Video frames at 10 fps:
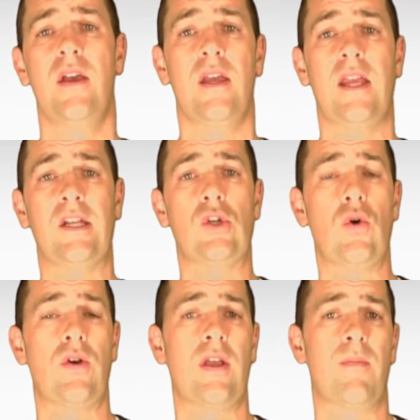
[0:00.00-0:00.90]
In
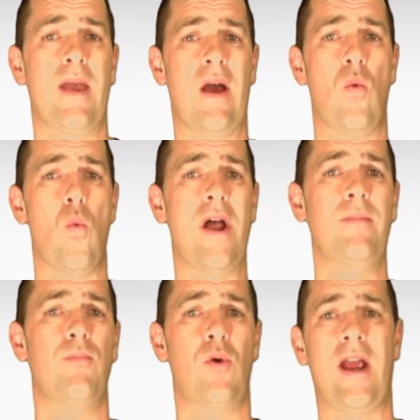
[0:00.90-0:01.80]
talking about
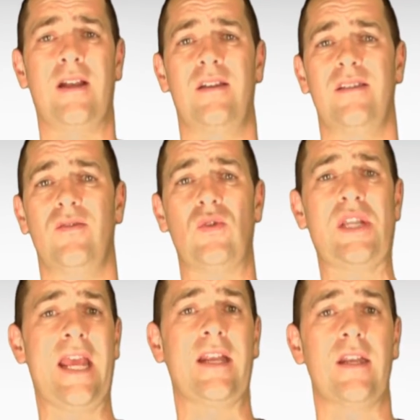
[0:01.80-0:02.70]
one practice or
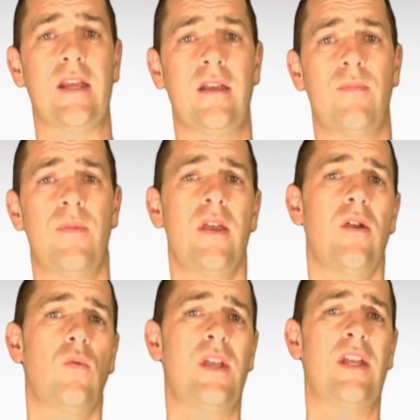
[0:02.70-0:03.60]
technique,
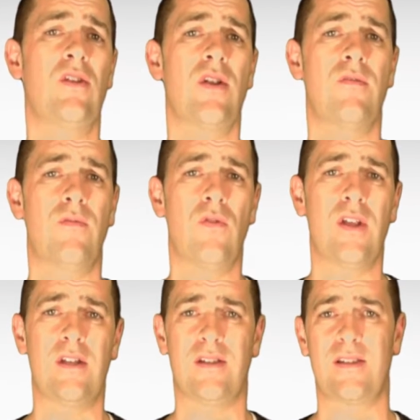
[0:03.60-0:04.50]
we cannot
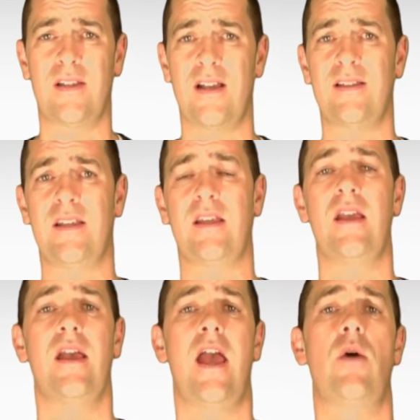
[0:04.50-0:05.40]
avoid discussing
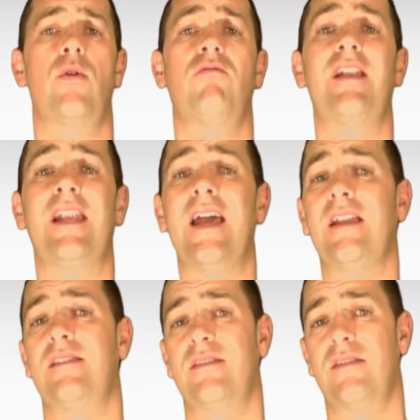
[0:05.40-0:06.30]
how it
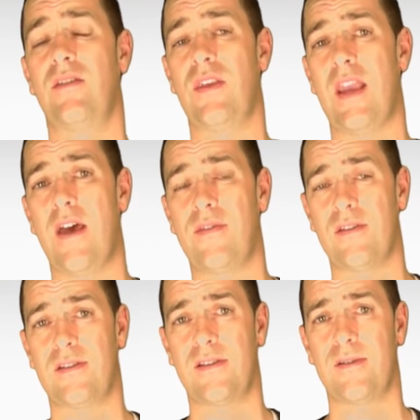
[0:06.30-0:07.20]
relates to the
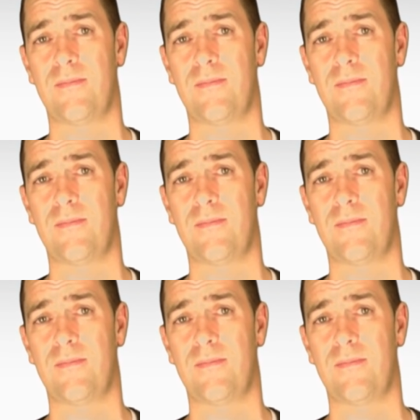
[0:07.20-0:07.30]
others.